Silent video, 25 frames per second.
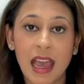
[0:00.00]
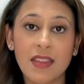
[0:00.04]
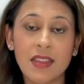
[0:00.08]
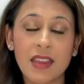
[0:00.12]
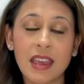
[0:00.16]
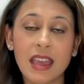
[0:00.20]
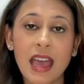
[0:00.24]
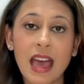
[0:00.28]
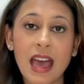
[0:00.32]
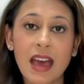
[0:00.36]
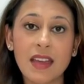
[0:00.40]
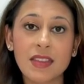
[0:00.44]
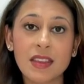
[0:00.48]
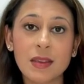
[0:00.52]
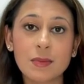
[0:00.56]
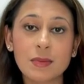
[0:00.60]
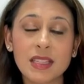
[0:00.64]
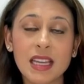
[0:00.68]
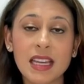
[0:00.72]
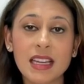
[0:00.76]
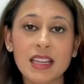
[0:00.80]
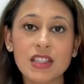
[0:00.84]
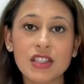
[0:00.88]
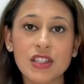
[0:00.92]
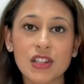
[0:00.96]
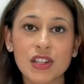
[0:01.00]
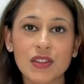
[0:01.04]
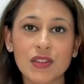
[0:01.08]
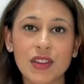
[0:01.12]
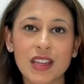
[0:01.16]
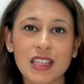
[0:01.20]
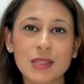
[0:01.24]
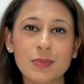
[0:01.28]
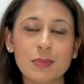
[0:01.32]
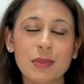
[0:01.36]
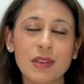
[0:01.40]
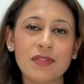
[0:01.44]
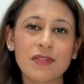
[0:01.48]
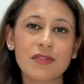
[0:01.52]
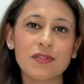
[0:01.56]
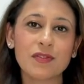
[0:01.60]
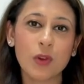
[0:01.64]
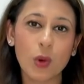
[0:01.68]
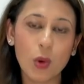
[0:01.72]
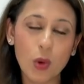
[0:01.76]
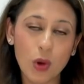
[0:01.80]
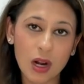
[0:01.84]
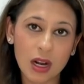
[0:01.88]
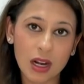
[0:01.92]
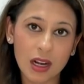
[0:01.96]
And they had them take surveys
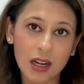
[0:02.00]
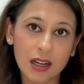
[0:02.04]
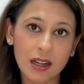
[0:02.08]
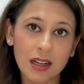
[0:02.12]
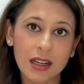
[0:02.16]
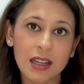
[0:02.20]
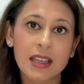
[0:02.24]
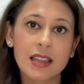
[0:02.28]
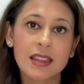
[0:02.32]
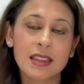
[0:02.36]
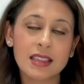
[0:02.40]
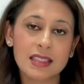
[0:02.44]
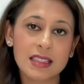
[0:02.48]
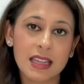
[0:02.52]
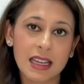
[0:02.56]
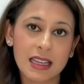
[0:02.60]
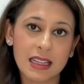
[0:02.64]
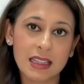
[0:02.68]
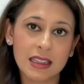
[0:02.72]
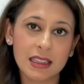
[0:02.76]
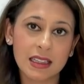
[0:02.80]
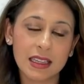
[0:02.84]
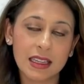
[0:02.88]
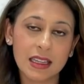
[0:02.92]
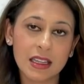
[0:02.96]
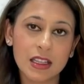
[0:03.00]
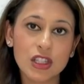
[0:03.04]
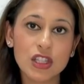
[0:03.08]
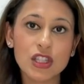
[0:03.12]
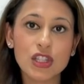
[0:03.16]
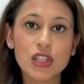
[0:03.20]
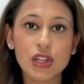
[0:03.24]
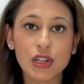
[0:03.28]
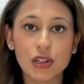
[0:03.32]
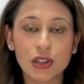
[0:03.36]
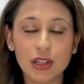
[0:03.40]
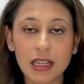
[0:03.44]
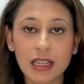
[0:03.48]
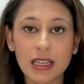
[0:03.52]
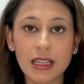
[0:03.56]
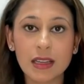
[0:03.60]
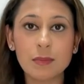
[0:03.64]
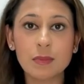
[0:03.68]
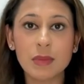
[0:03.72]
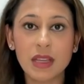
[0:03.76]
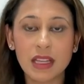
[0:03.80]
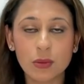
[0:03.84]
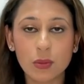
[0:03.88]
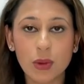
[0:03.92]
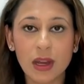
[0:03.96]
before the cycling,
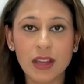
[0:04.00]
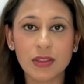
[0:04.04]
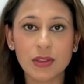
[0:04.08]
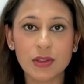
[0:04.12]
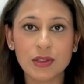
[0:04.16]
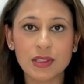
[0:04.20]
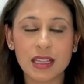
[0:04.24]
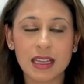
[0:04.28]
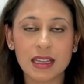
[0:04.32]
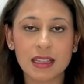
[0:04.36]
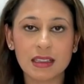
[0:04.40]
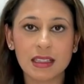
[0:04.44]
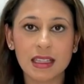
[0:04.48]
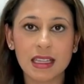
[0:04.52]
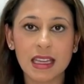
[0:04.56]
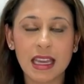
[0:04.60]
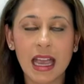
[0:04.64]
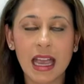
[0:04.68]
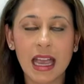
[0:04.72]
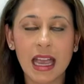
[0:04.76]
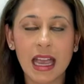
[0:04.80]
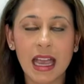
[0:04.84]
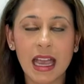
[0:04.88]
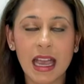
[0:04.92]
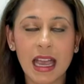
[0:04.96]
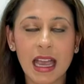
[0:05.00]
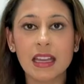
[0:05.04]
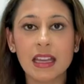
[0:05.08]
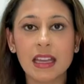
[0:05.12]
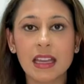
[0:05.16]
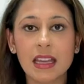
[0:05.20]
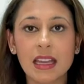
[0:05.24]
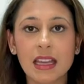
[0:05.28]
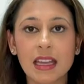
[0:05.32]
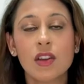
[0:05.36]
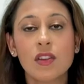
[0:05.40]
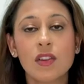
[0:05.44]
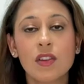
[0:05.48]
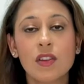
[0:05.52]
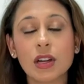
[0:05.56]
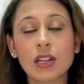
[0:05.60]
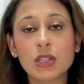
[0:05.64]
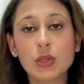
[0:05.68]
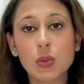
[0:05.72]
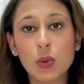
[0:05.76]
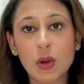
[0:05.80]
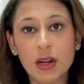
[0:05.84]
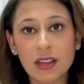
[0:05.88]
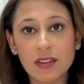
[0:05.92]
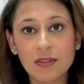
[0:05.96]
during, midway through cycling, and for
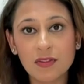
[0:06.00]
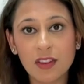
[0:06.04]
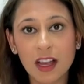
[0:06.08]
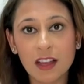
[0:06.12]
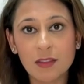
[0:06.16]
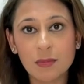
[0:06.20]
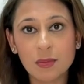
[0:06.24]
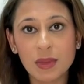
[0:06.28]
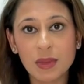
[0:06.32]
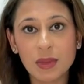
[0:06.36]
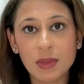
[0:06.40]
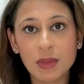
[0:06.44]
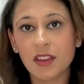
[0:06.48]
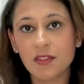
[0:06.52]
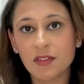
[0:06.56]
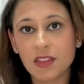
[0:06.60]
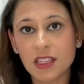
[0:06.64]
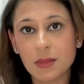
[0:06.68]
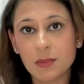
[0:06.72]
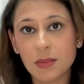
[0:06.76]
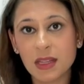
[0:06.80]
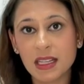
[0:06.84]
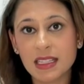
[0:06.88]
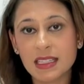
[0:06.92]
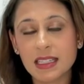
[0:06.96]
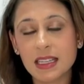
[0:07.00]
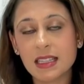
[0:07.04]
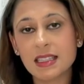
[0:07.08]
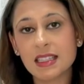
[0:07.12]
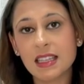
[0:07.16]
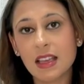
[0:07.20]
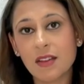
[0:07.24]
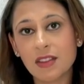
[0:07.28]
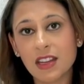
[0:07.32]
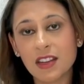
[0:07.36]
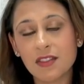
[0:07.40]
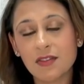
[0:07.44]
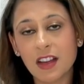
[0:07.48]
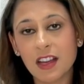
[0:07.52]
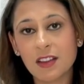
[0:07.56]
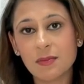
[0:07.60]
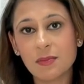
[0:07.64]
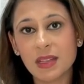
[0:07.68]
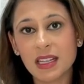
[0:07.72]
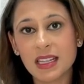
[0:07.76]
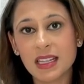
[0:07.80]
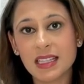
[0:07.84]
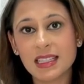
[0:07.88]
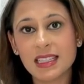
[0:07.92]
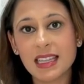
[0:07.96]
25 minutes, 50 minutes, and 75
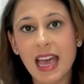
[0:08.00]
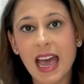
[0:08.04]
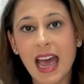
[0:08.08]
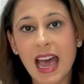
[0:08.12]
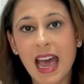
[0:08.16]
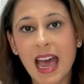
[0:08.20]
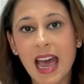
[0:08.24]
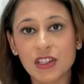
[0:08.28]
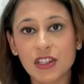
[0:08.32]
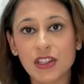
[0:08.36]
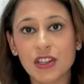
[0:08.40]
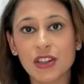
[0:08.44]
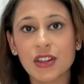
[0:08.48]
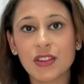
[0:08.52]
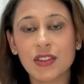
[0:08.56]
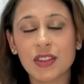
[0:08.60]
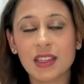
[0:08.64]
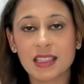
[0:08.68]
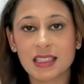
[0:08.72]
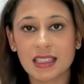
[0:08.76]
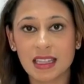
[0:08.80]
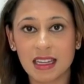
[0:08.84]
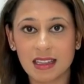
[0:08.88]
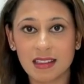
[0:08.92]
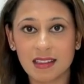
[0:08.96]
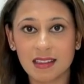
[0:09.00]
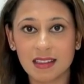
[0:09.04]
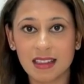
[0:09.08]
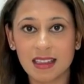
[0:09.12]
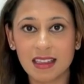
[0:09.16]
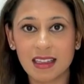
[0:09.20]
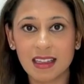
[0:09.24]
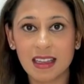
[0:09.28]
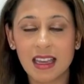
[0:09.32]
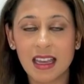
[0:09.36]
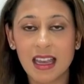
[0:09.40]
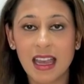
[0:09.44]
minutes after the cycling.